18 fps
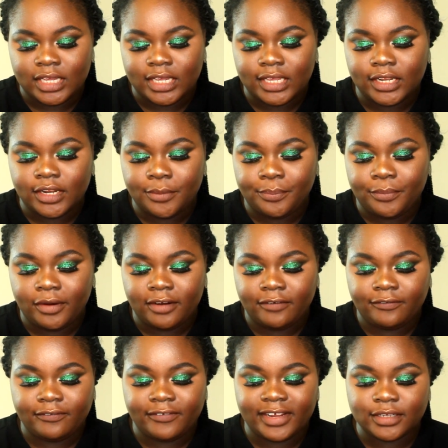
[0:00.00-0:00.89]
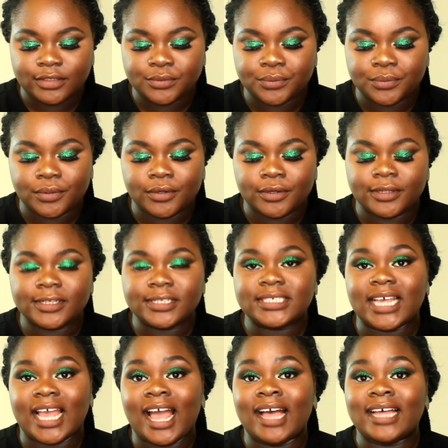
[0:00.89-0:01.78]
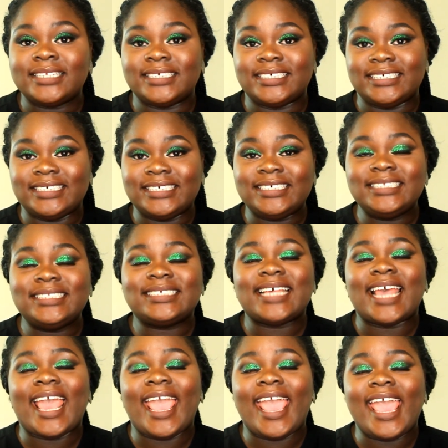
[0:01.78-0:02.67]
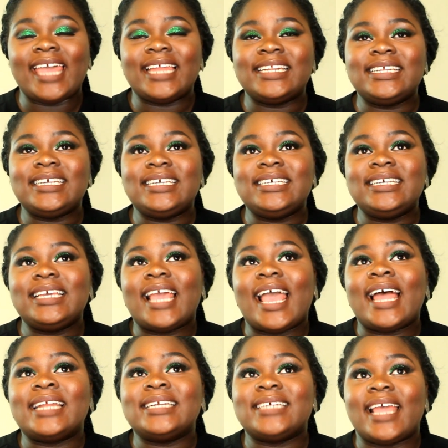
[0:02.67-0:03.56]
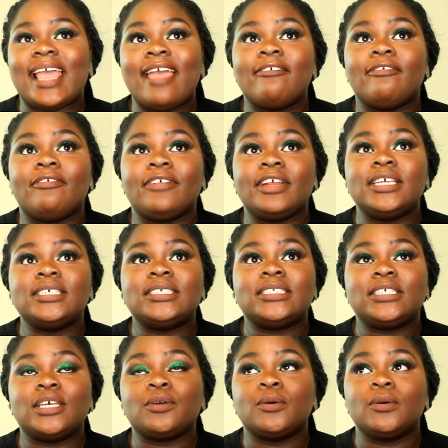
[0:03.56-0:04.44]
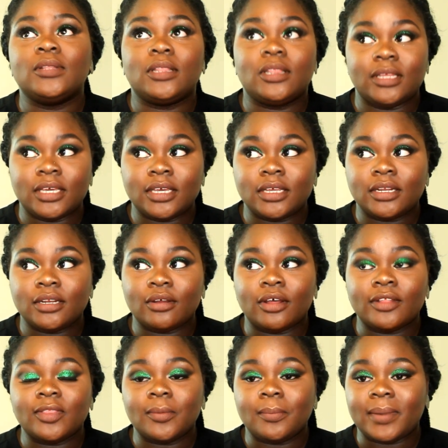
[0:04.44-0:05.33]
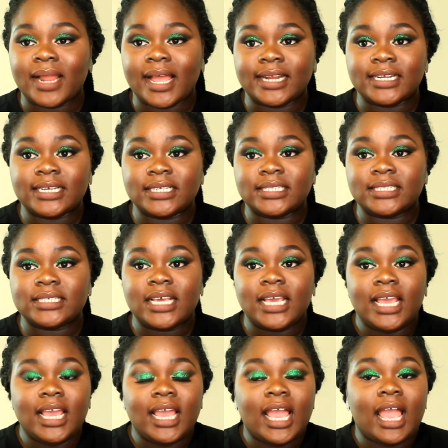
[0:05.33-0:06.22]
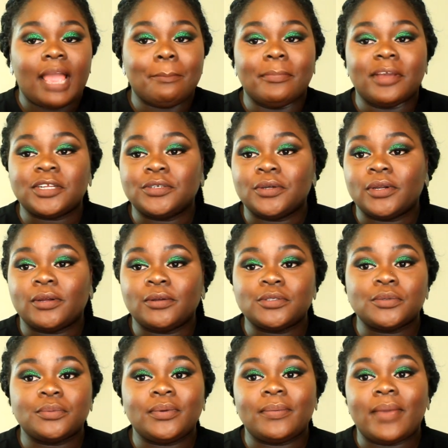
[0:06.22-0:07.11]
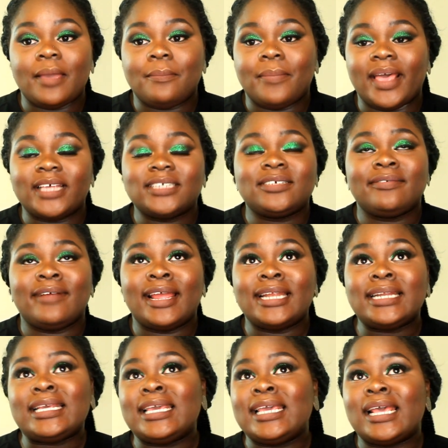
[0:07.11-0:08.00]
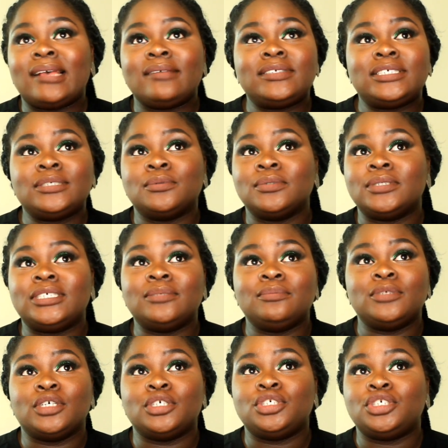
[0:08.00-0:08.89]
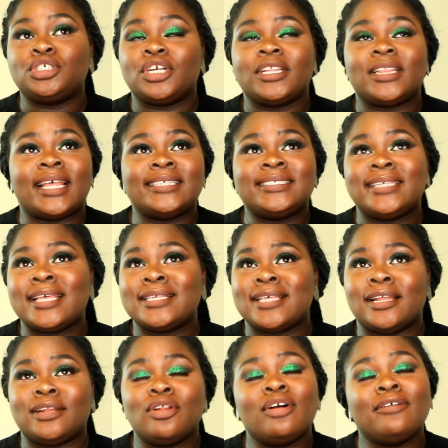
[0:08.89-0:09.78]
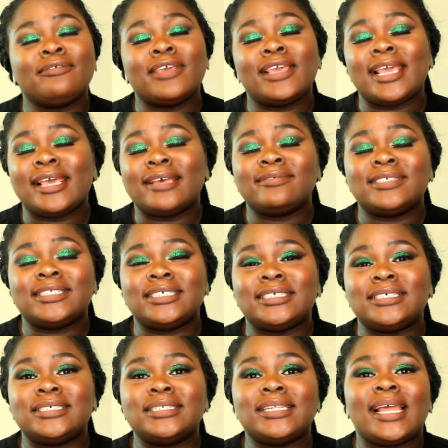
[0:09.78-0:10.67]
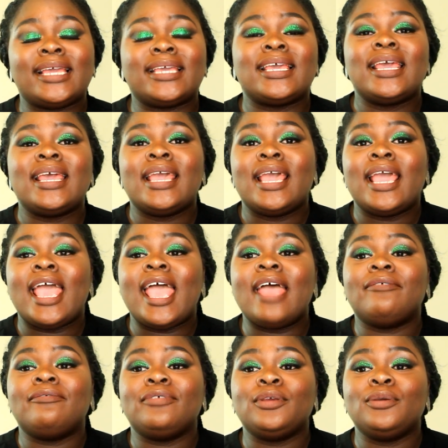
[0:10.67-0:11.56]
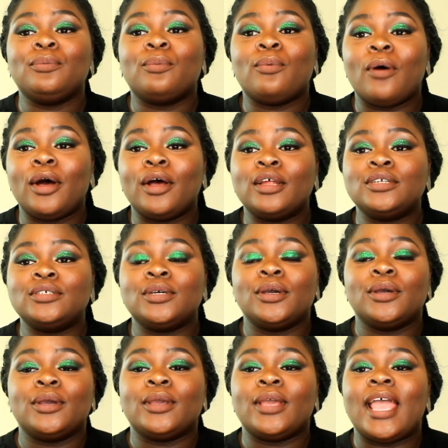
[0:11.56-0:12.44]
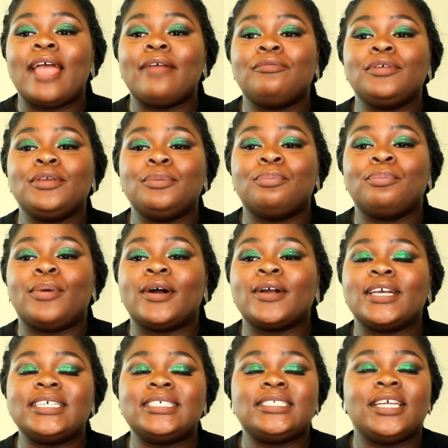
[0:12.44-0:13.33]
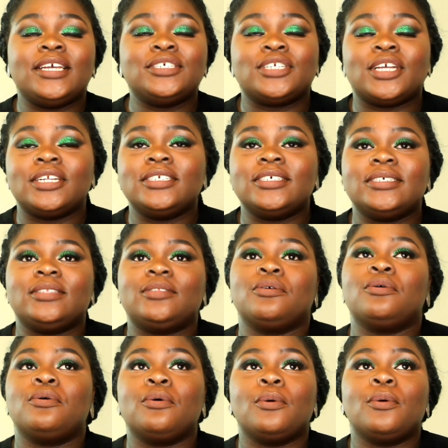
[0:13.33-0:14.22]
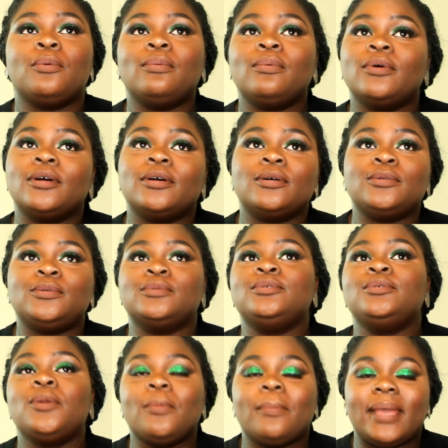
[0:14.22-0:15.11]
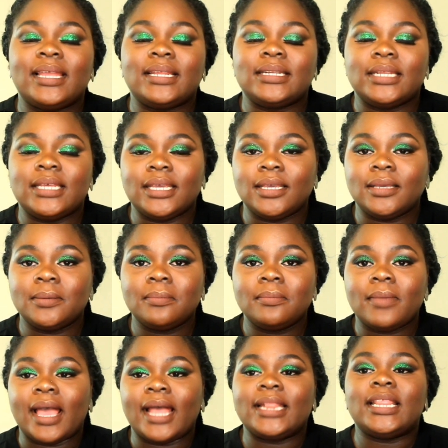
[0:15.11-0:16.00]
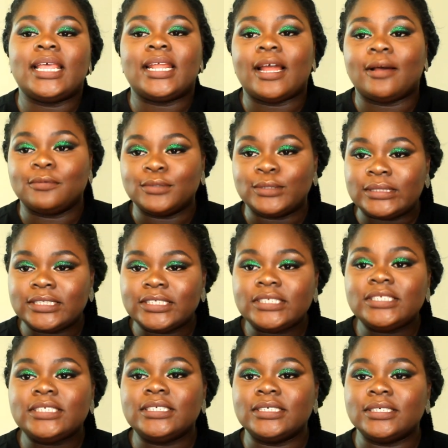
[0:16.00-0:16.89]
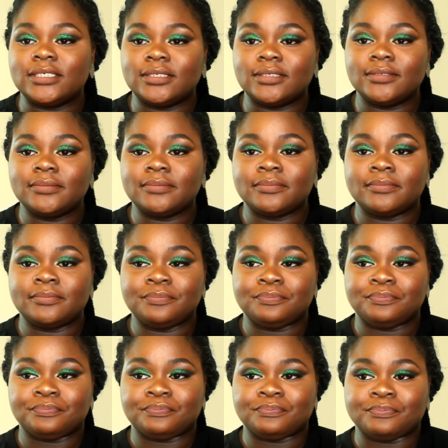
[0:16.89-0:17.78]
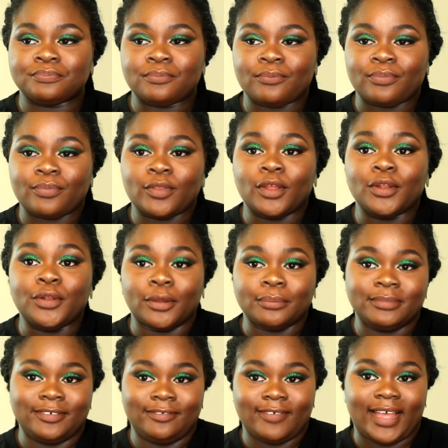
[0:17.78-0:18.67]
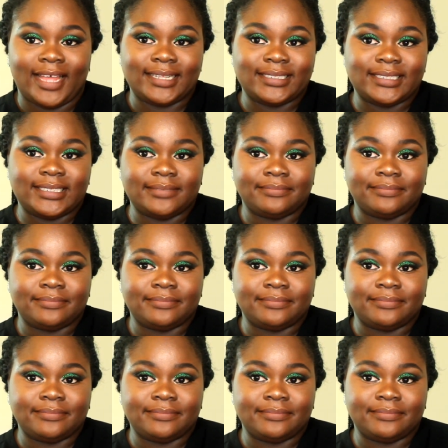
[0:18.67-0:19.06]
In a perfect world, I'd eat any and every single thing on the planet. McDonald's would be my best friend. KFC would give me a shirt that says I love KFC. Like, everyone, every burger station in the whole world would know my name, and then I would still not be fat.